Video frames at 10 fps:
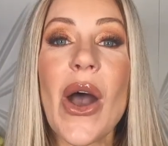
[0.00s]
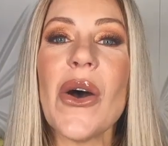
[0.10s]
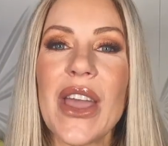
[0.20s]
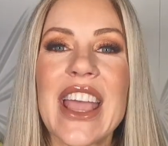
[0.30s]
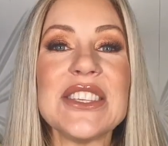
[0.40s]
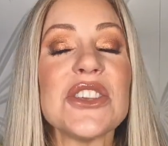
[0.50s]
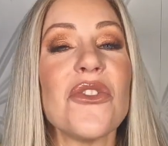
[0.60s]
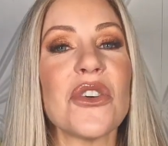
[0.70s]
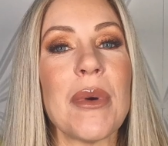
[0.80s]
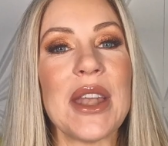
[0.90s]
Okay, so
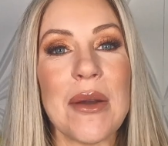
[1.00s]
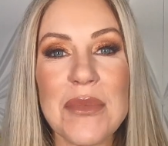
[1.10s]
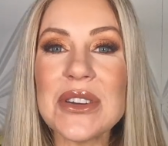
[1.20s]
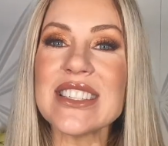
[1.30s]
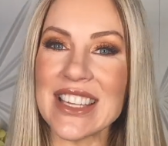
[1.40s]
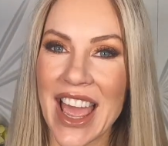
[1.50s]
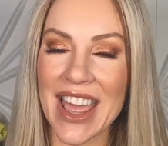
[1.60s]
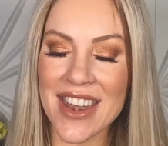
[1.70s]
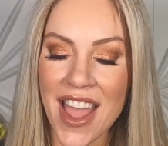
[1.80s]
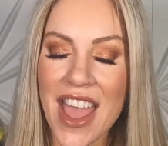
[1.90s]
for my number
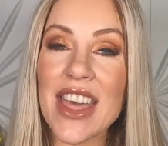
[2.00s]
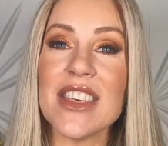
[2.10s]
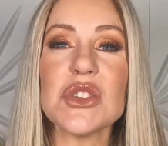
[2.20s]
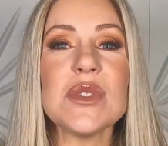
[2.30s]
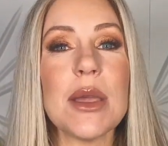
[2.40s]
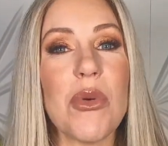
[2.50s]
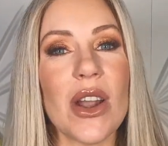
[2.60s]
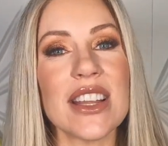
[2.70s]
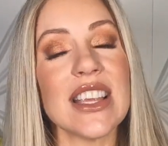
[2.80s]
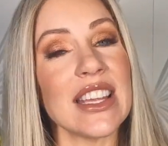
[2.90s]
10, this was a
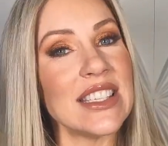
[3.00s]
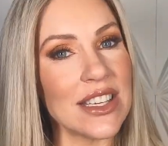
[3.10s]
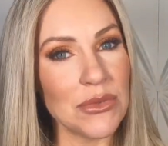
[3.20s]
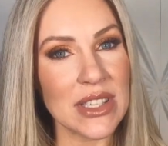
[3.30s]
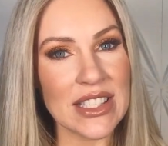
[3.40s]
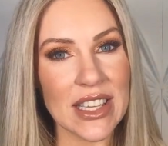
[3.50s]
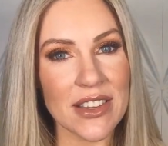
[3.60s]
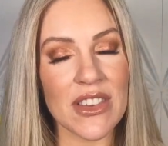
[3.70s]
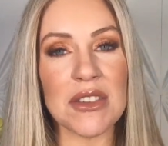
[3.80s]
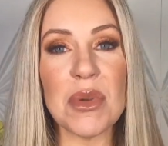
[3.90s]
product I did
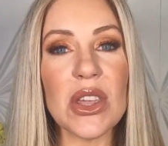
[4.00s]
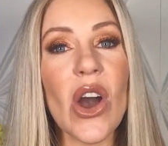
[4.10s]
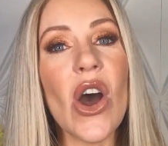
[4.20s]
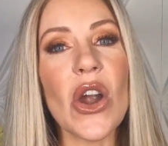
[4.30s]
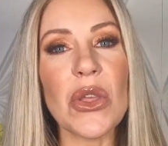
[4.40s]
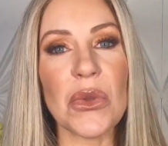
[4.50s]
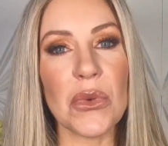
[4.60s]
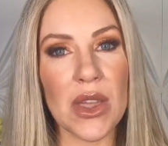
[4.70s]
receive in PR through